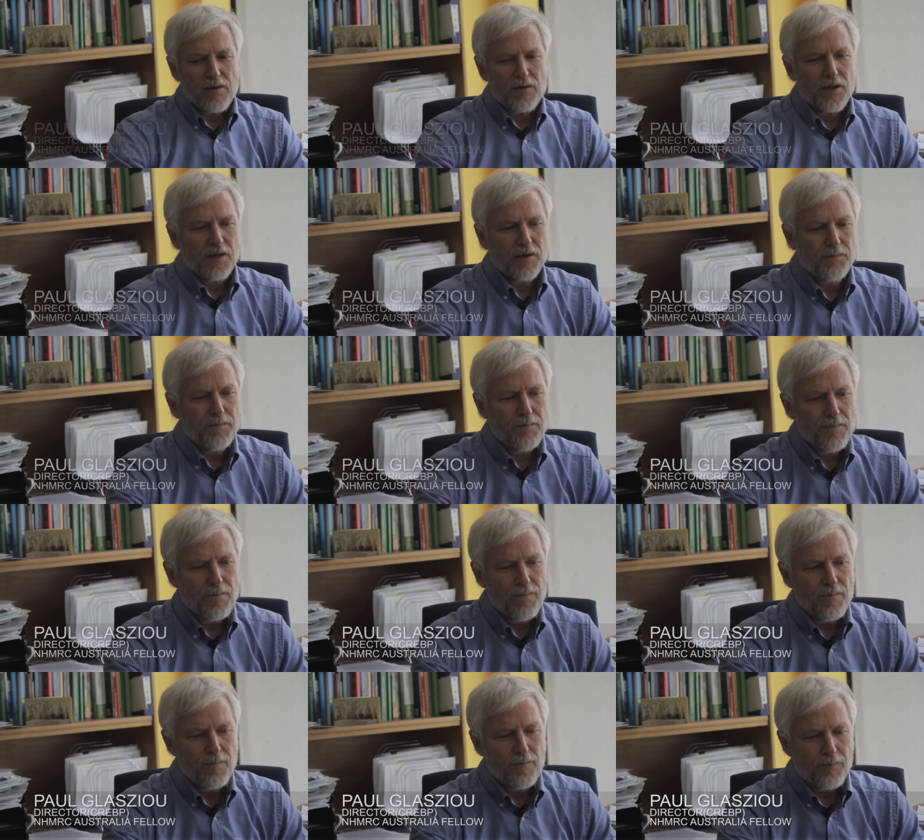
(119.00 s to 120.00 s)
The
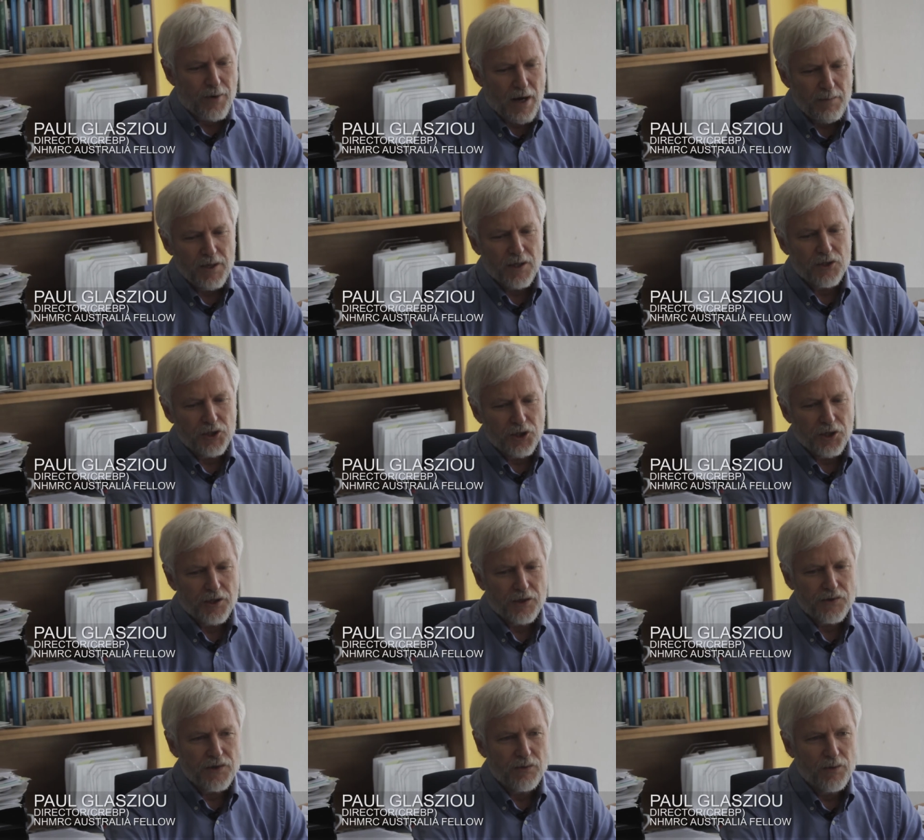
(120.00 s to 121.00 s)
premier
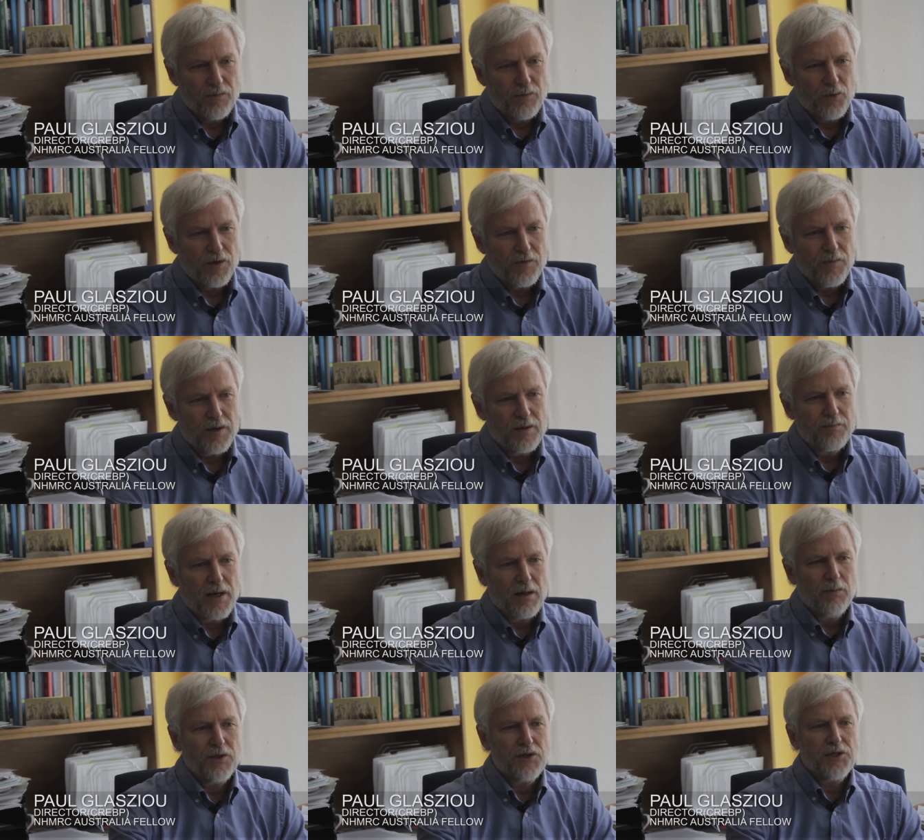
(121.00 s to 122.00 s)
journals that we would have
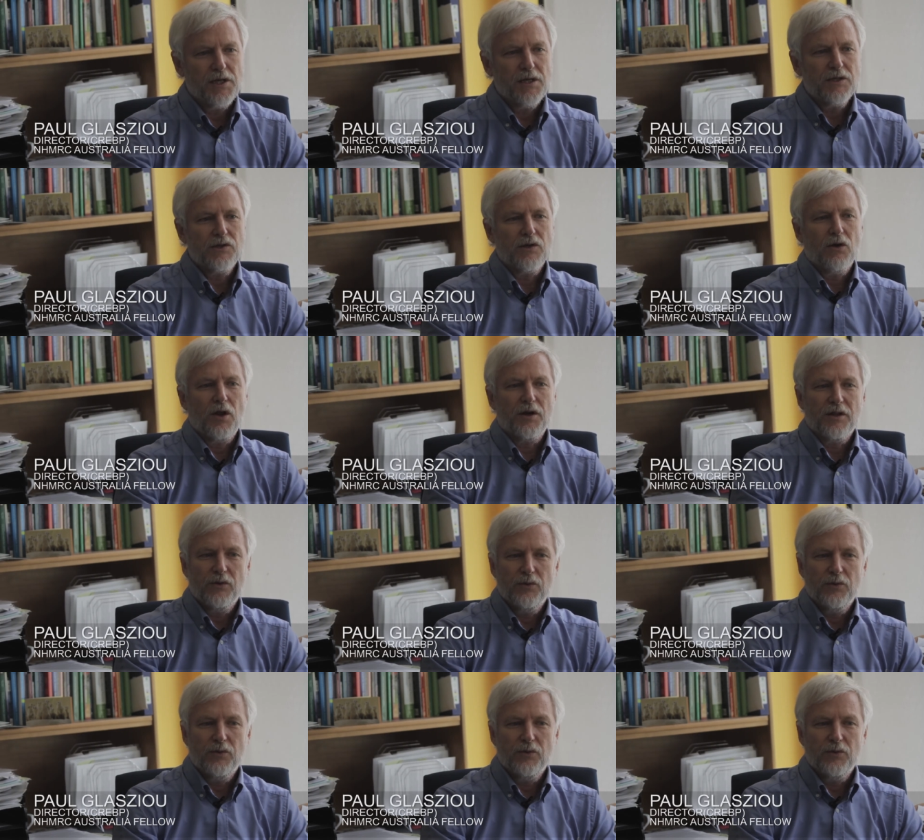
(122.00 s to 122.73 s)
published in is a lot of the